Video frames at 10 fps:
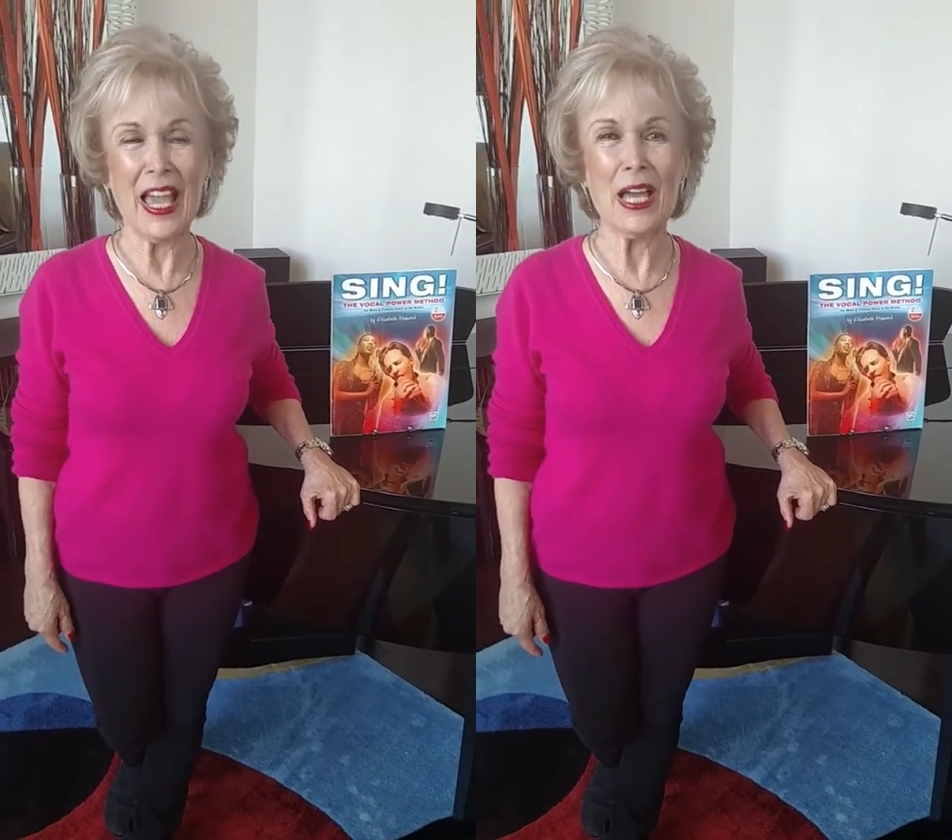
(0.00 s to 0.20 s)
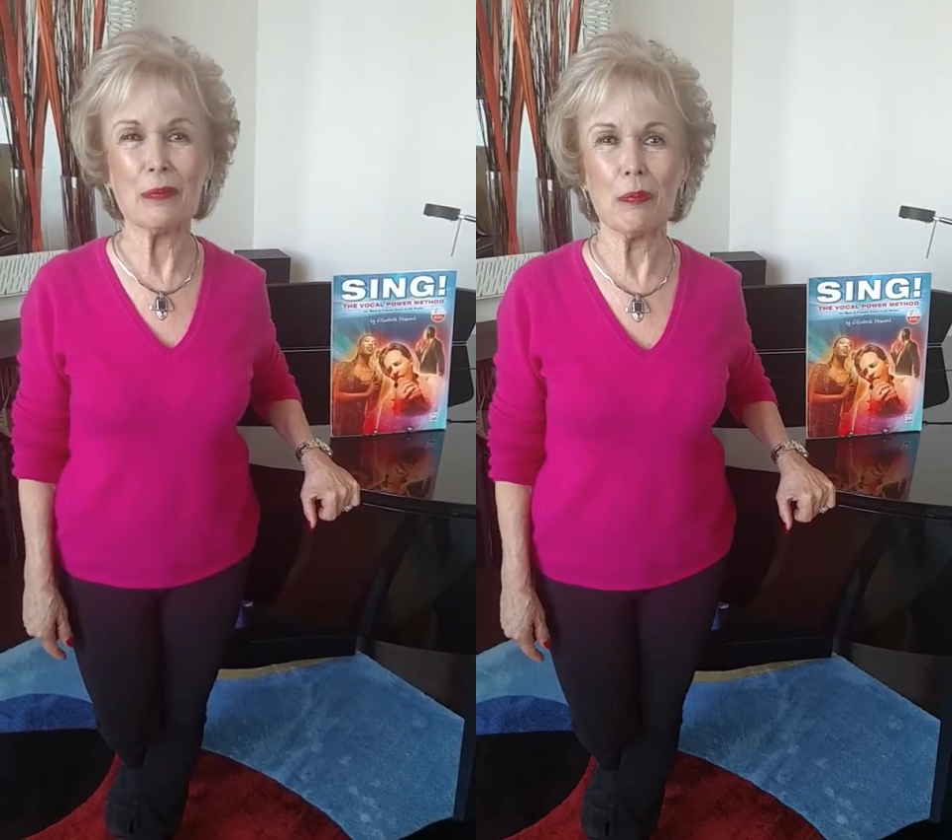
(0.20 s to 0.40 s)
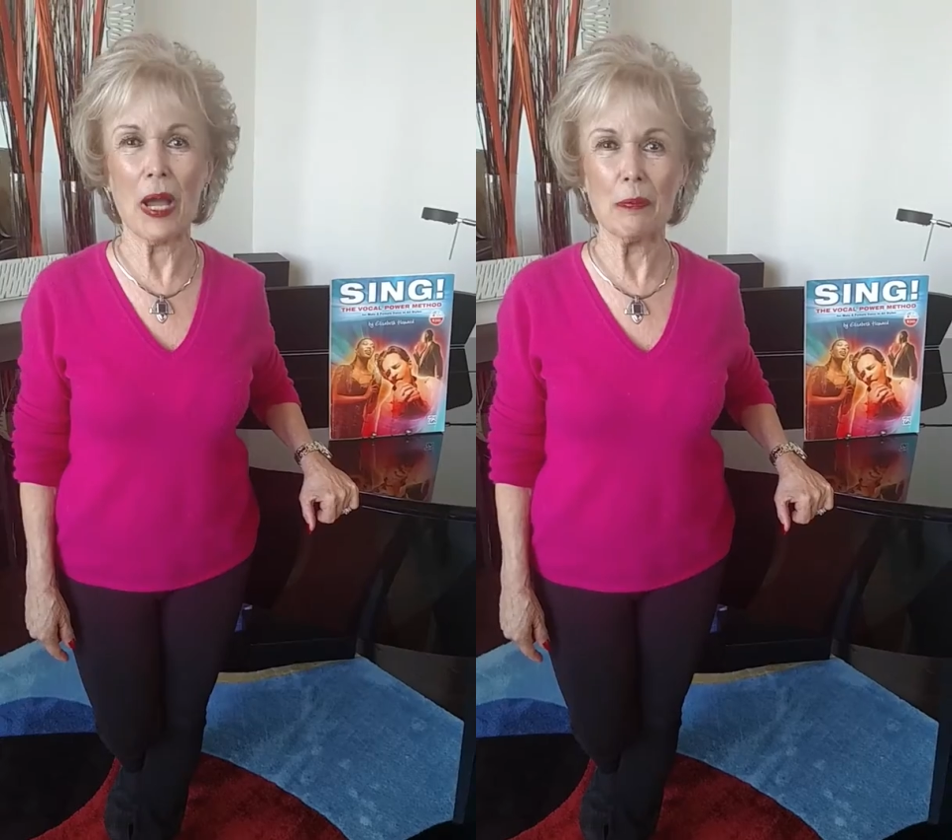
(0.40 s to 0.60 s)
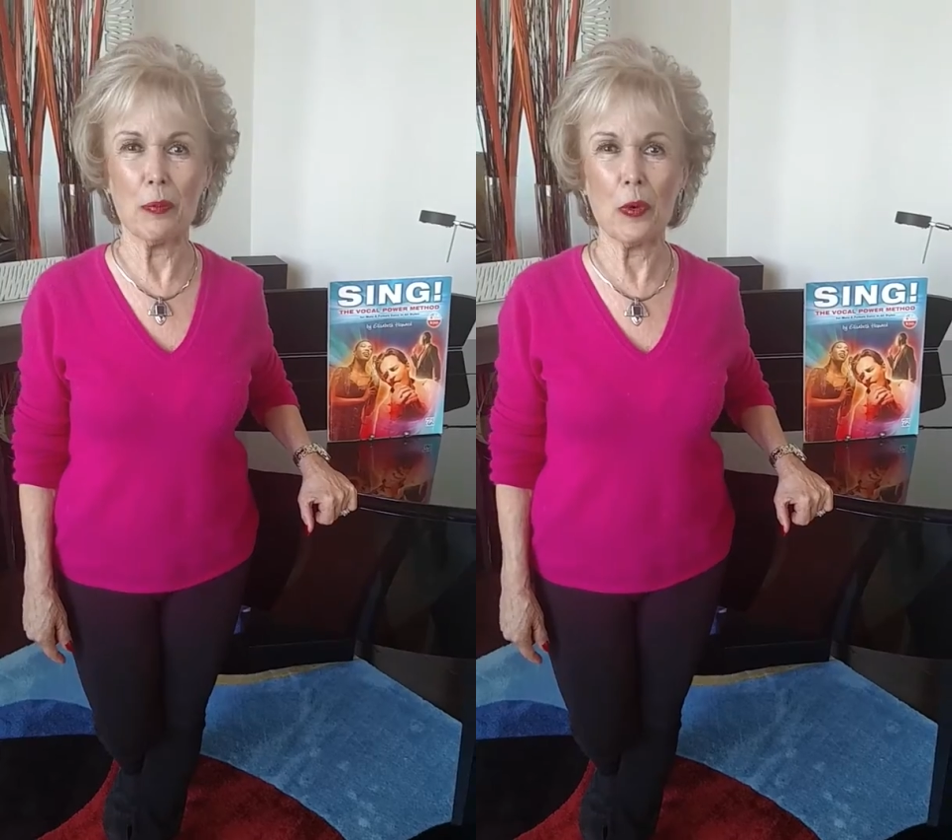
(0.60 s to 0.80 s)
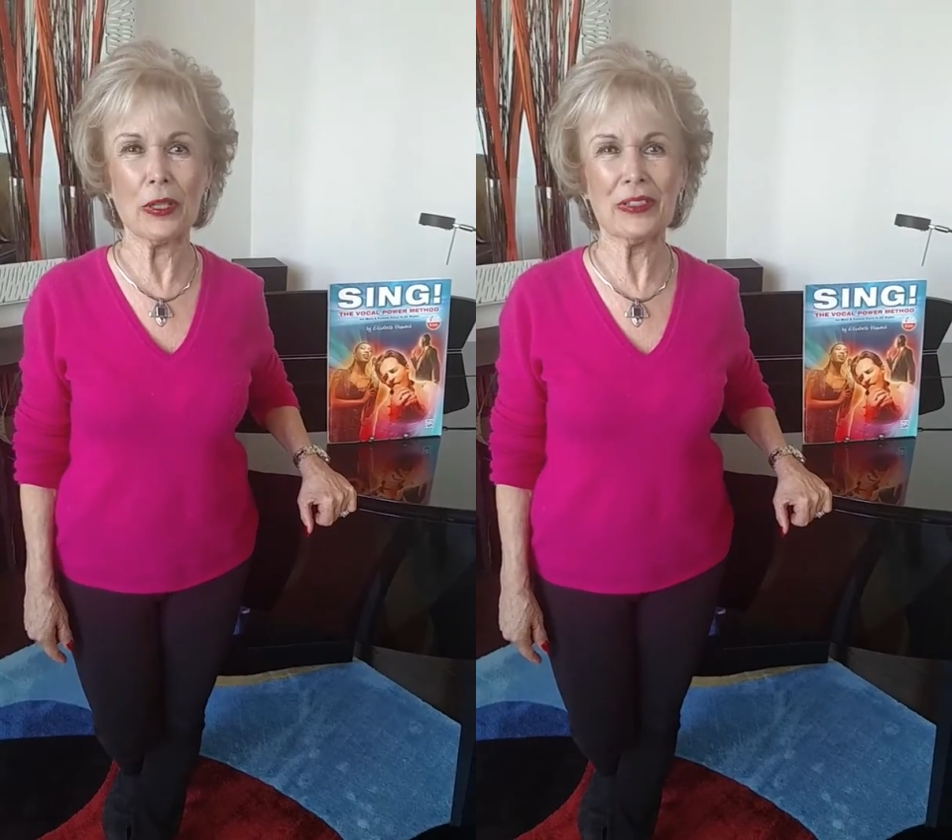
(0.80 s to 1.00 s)
and my
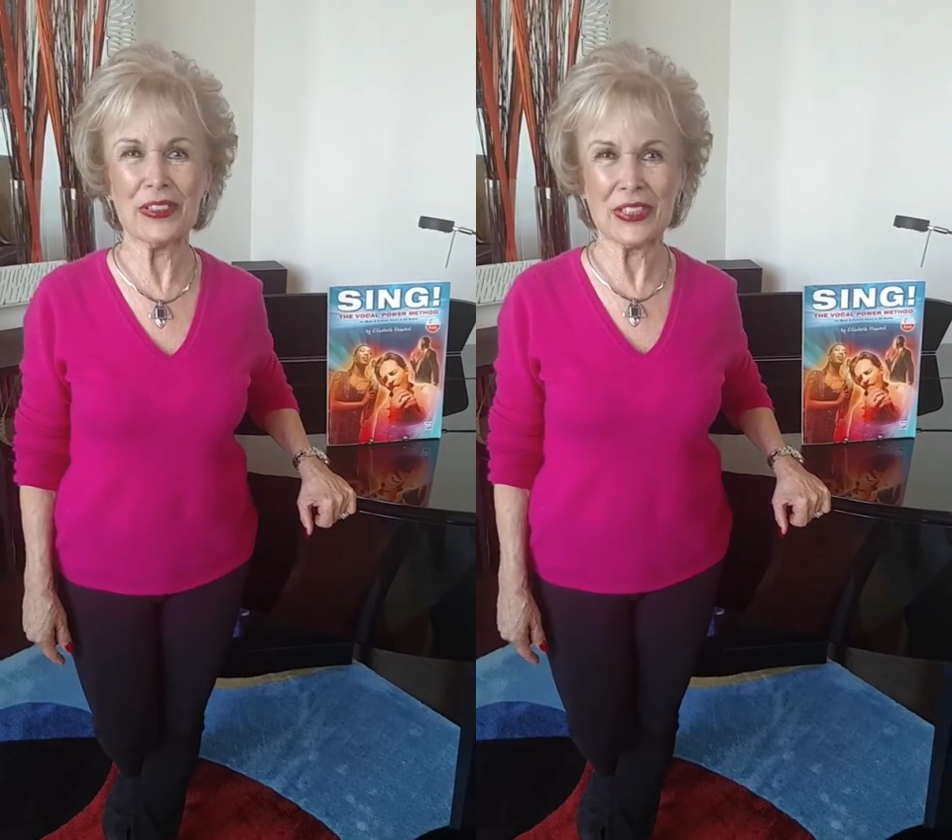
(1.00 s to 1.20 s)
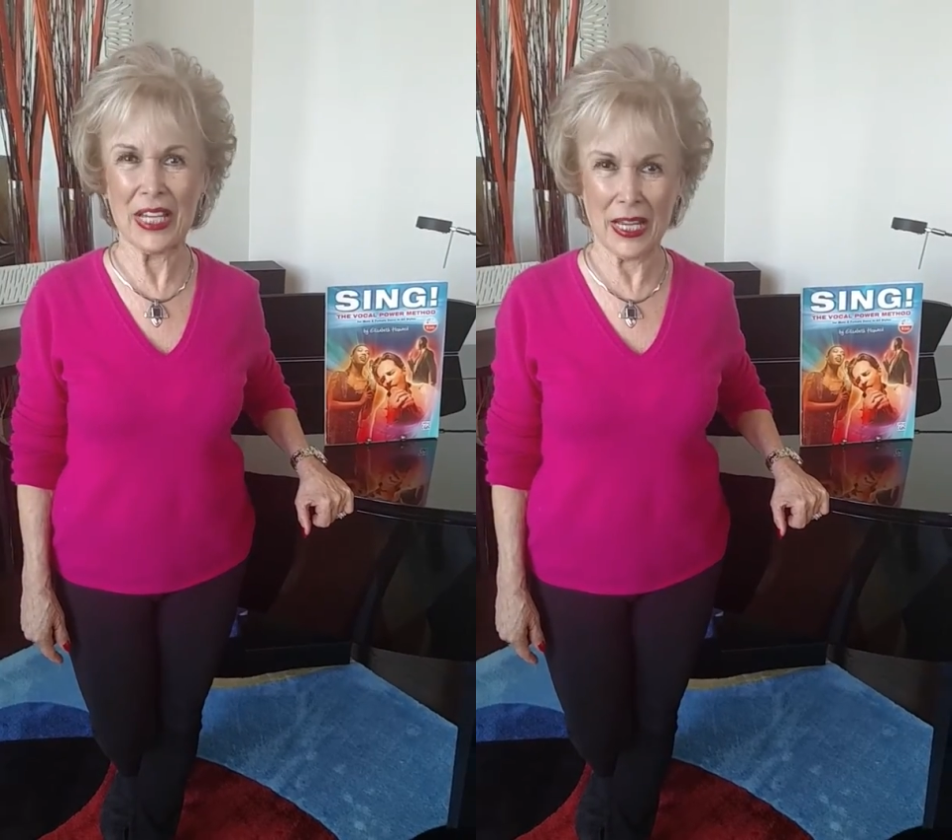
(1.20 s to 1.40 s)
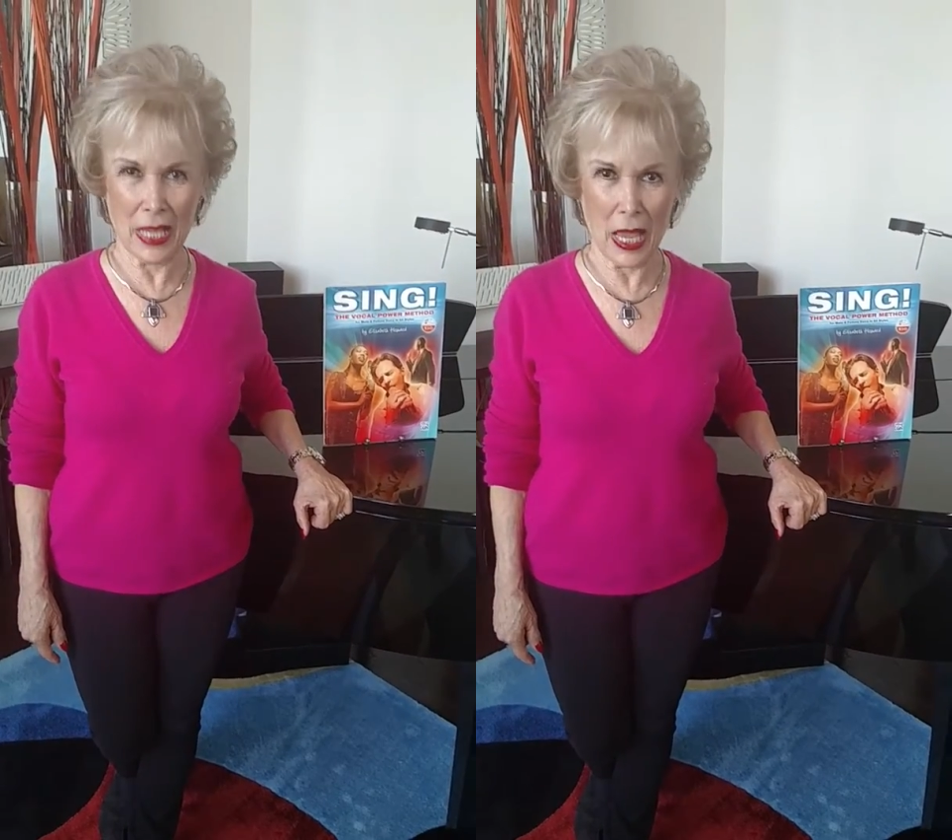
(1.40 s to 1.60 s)
Born to Sing